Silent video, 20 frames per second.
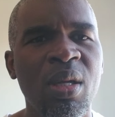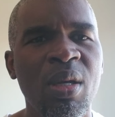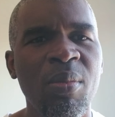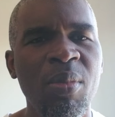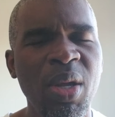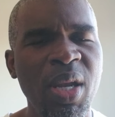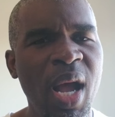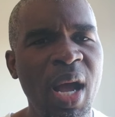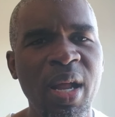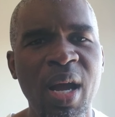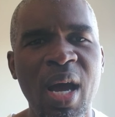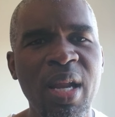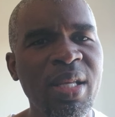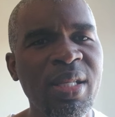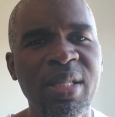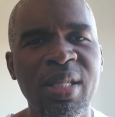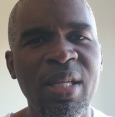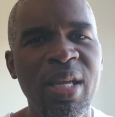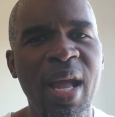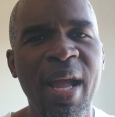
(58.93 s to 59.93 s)
But
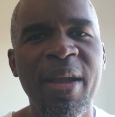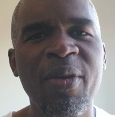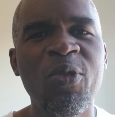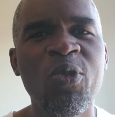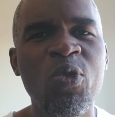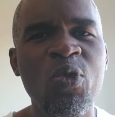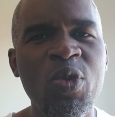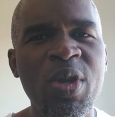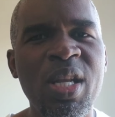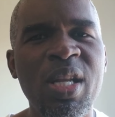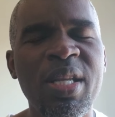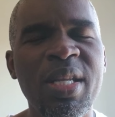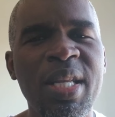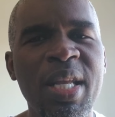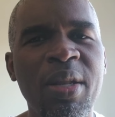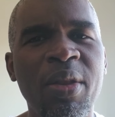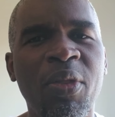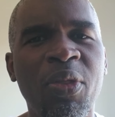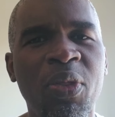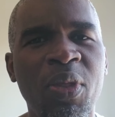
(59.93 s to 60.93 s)
honestly, I really
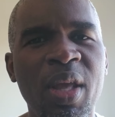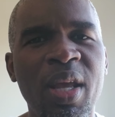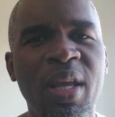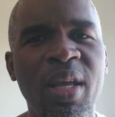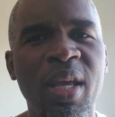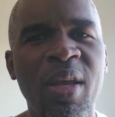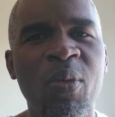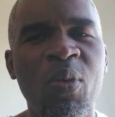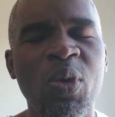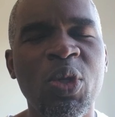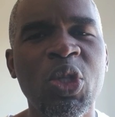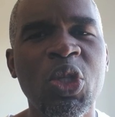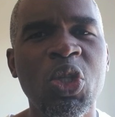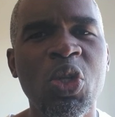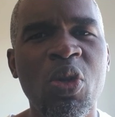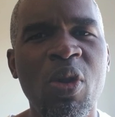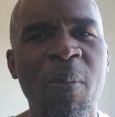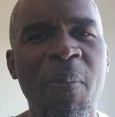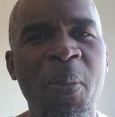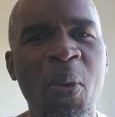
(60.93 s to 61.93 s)
didn't think it was
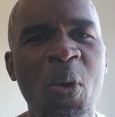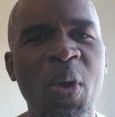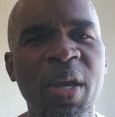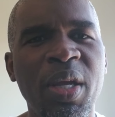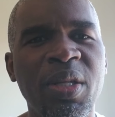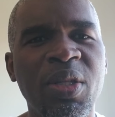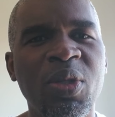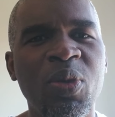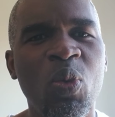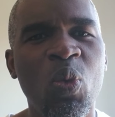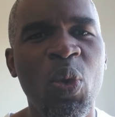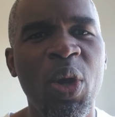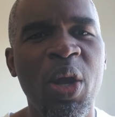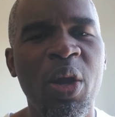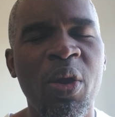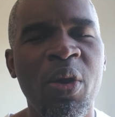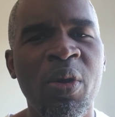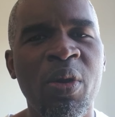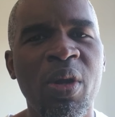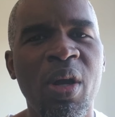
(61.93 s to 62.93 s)
to the point
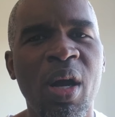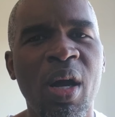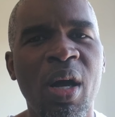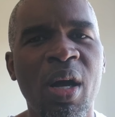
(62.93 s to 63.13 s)
where,